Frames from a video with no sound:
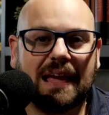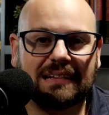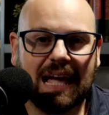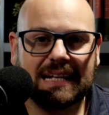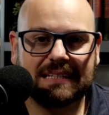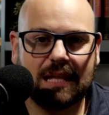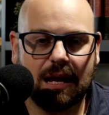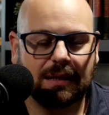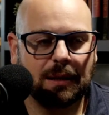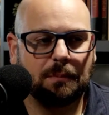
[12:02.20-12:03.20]
that last
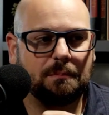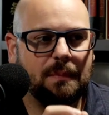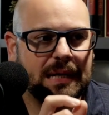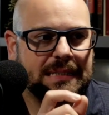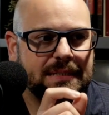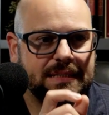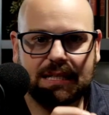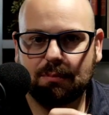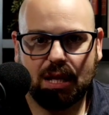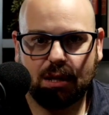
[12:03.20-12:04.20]
line might
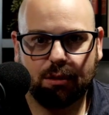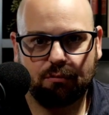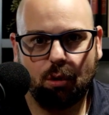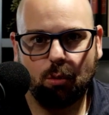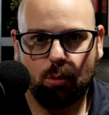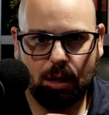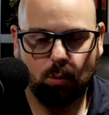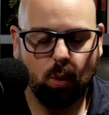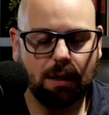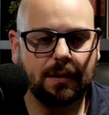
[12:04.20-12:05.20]
seem like a
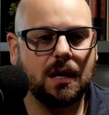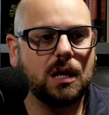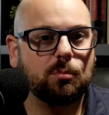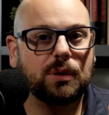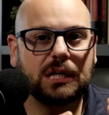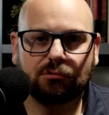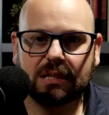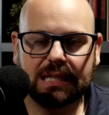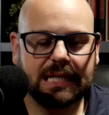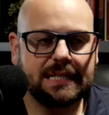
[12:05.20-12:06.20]
throwaway one, but it
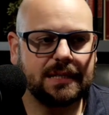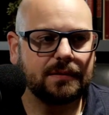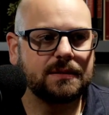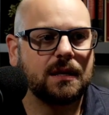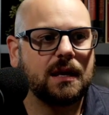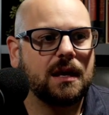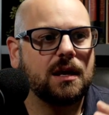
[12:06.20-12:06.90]
really isn't.